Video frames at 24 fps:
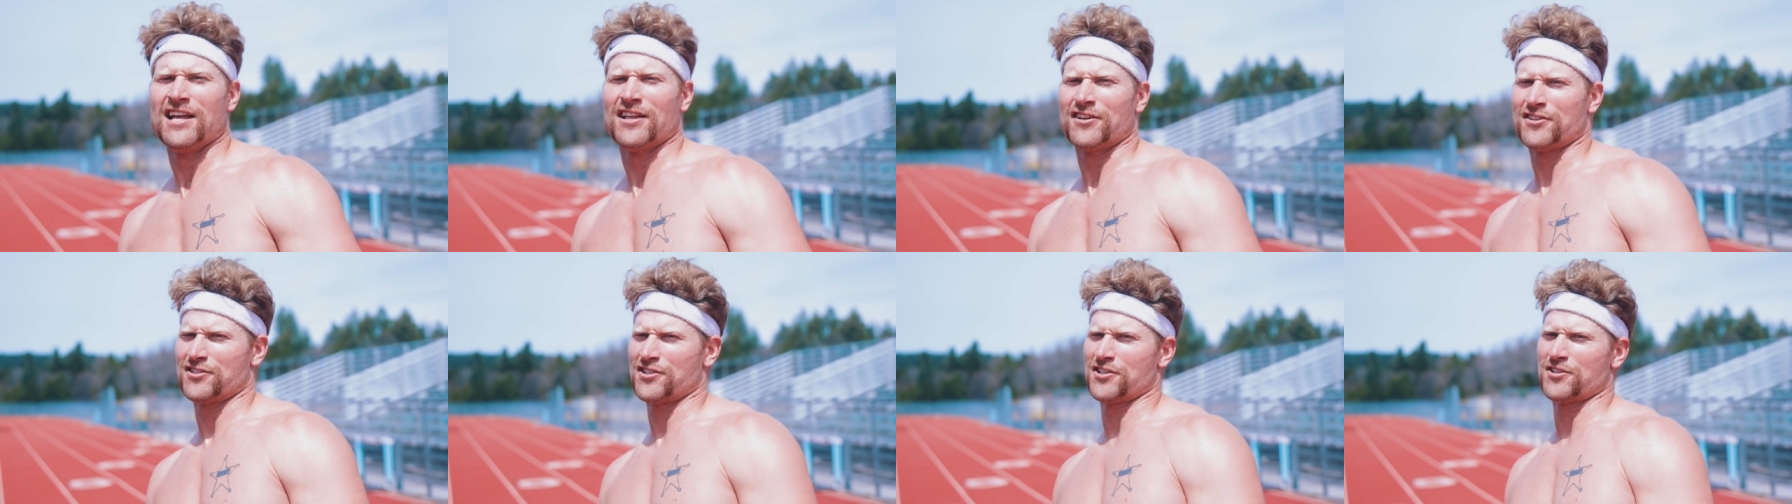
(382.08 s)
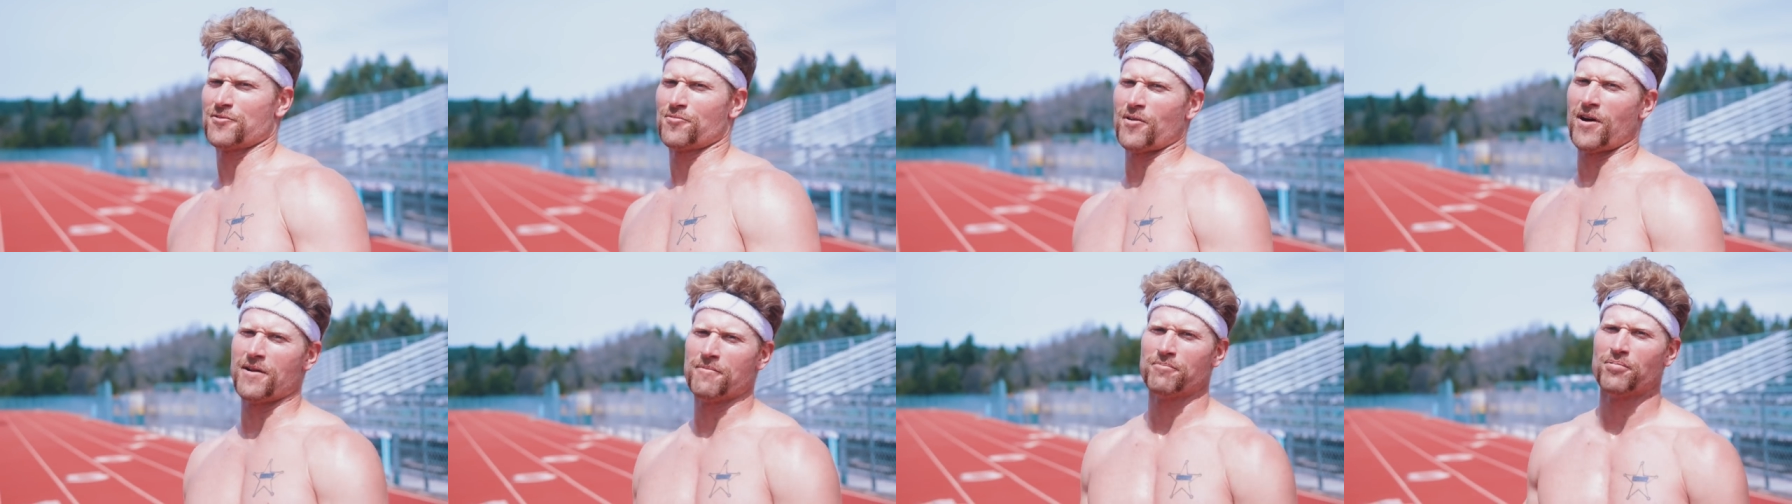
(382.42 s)
There's
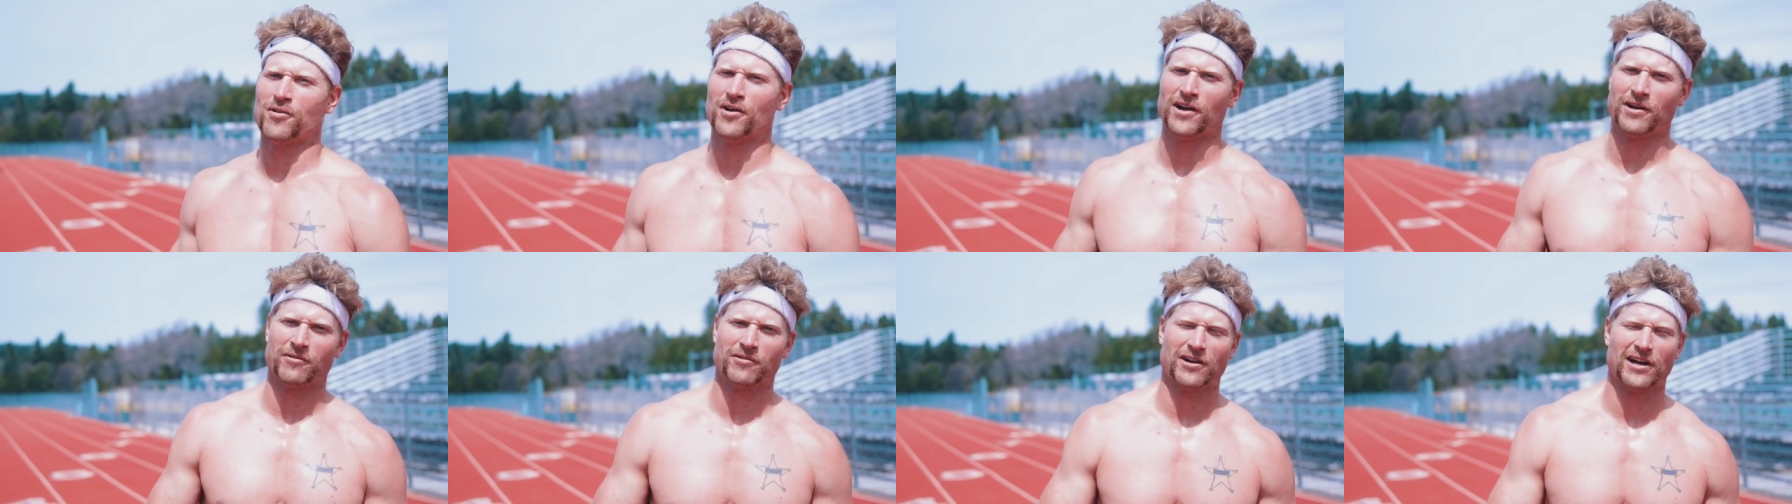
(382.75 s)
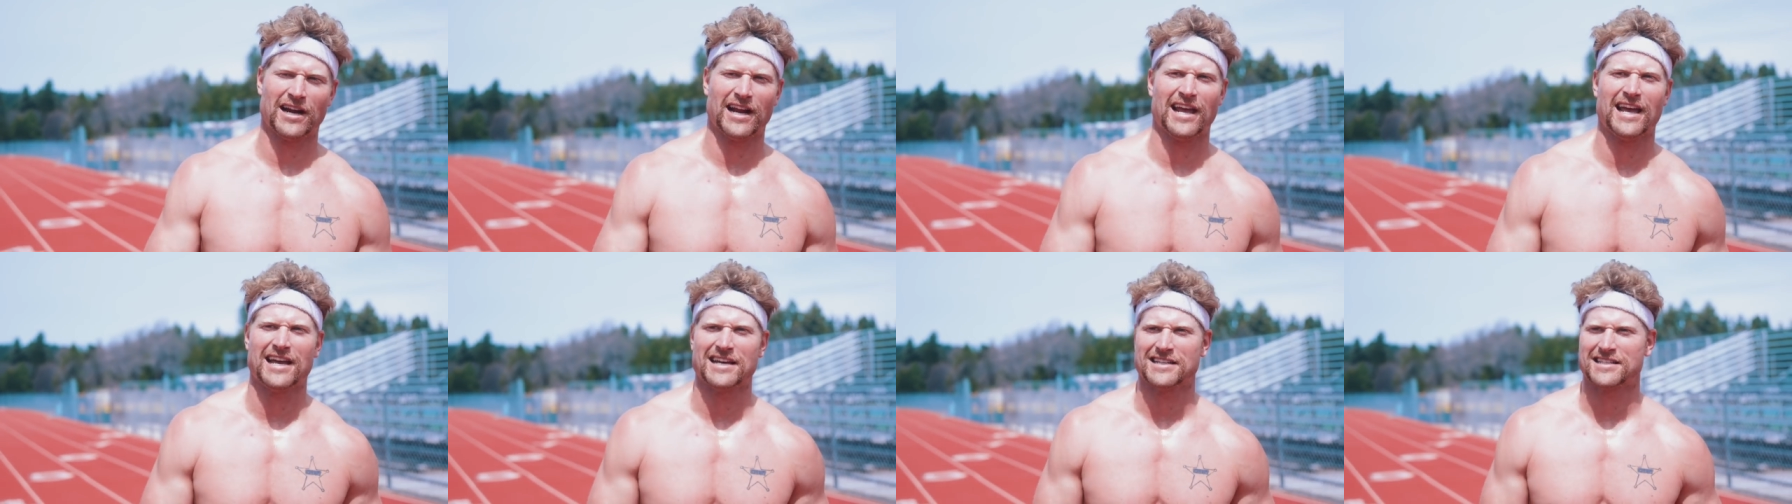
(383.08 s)
just one point where
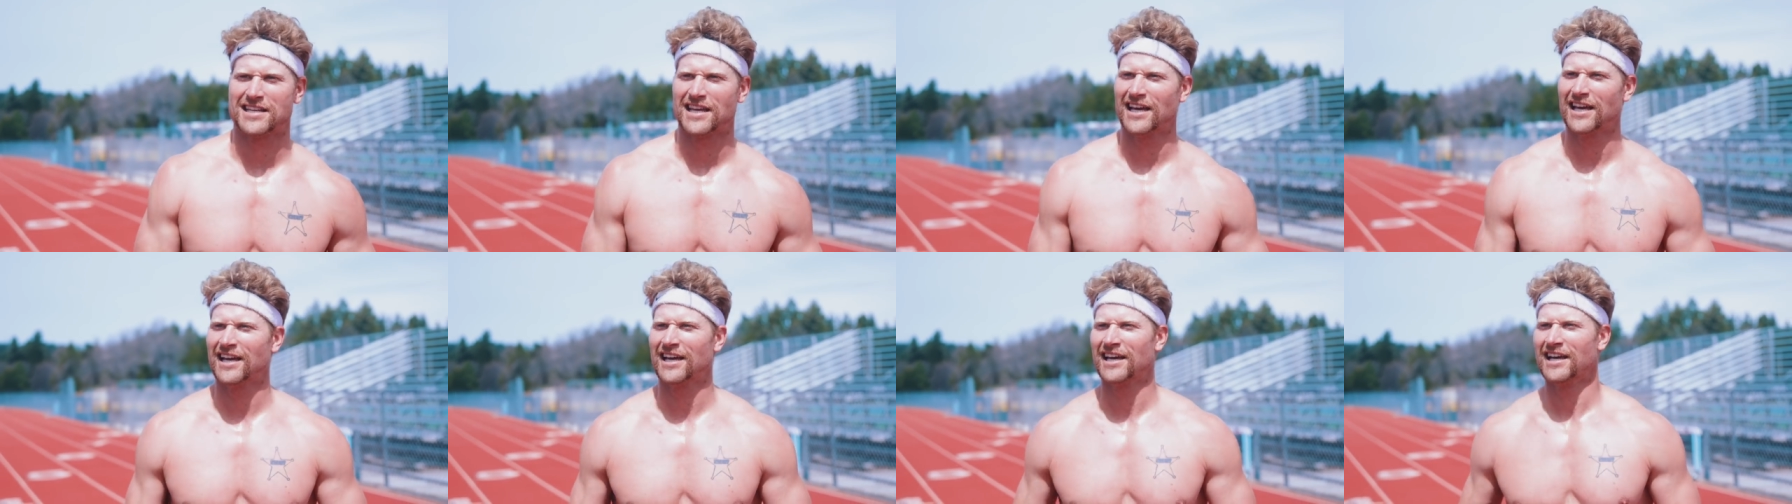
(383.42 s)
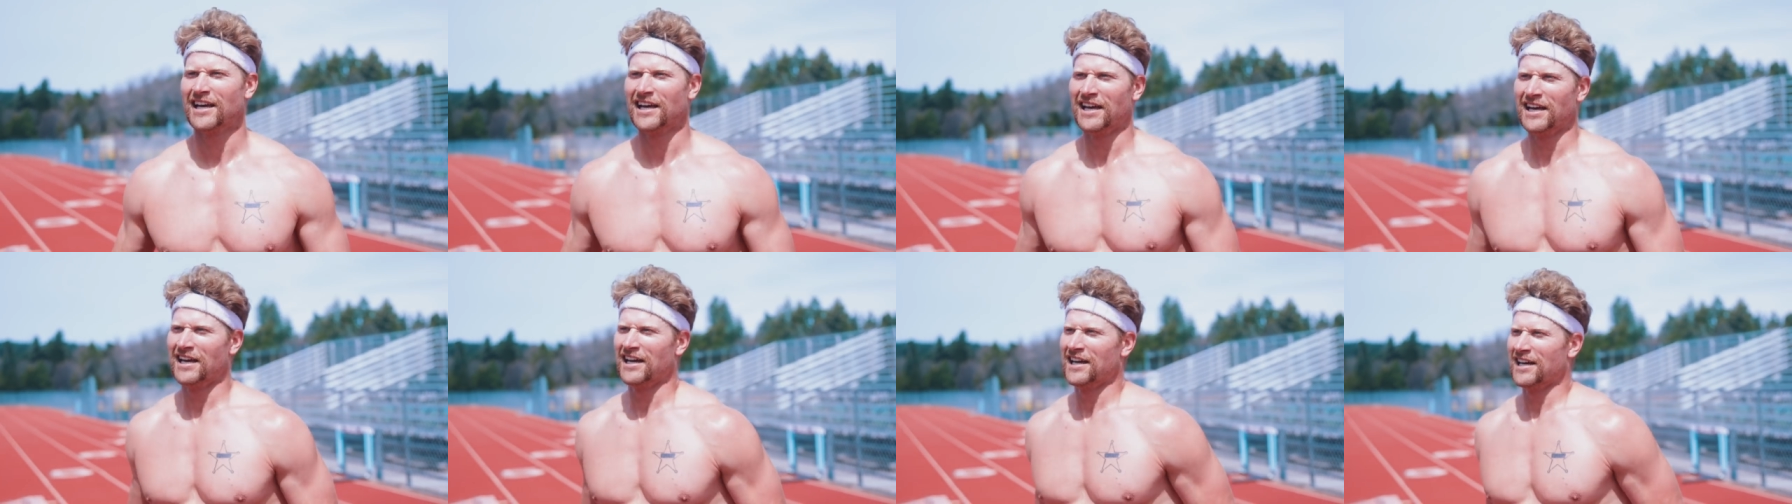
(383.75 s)
it hits
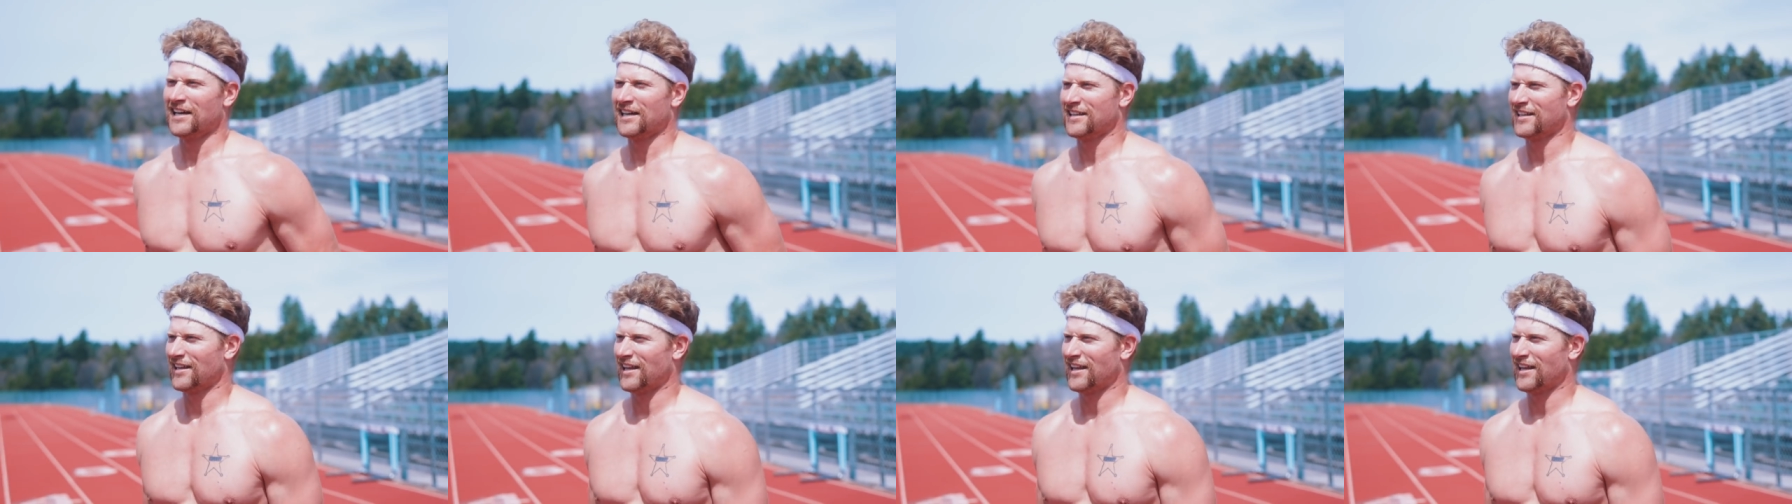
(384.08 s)
and